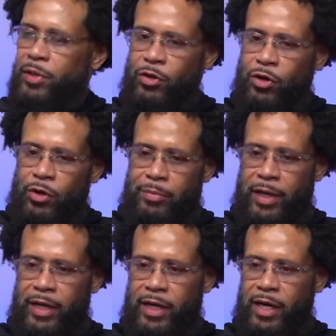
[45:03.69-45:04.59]
You know what I
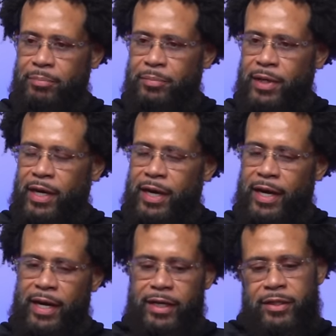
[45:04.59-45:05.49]
mean? Um,
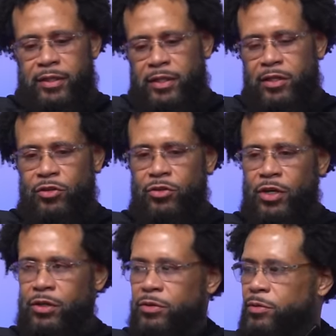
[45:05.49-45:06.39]
and you
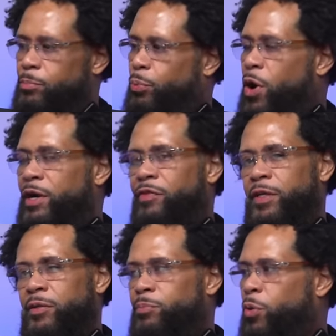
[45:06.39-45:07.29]
know, part of
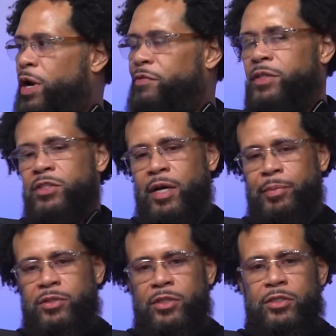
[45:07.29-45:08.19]
it, part of it is coming
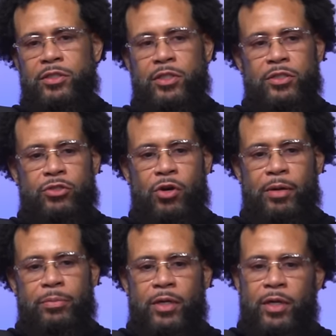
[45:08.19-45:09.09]
to the to the
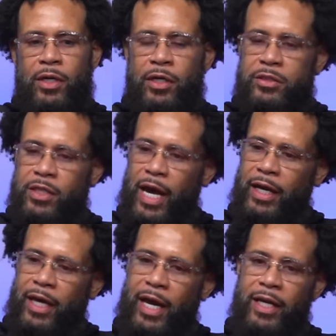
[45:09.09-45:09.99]
Sharp
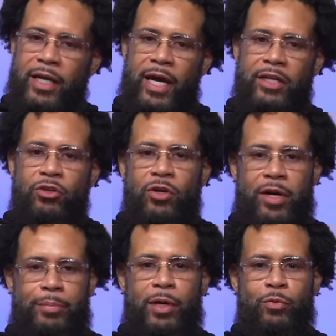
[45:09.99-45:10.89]
Tank, and and you know what
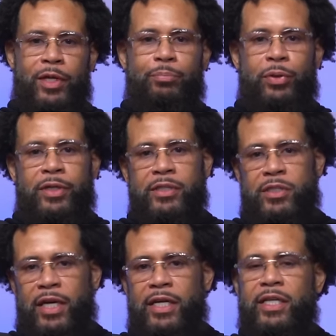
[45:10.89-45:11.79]
I mean, really putting this
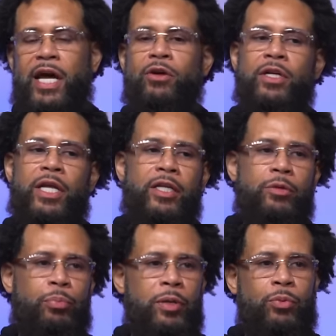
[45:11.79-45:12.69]
thing down and letting the
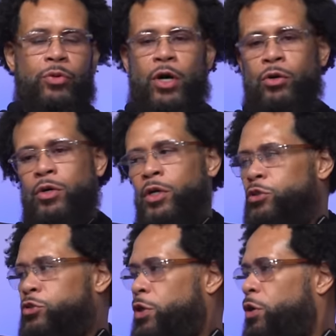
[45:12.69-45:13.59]
people know
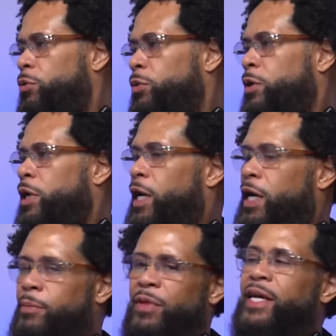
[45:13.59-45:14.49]
so
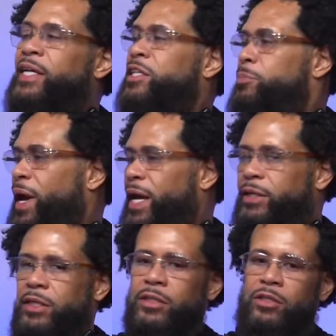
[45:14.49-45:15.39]
um, they can demand
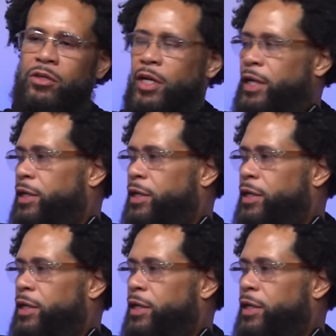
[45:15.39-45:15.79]
it. You dig?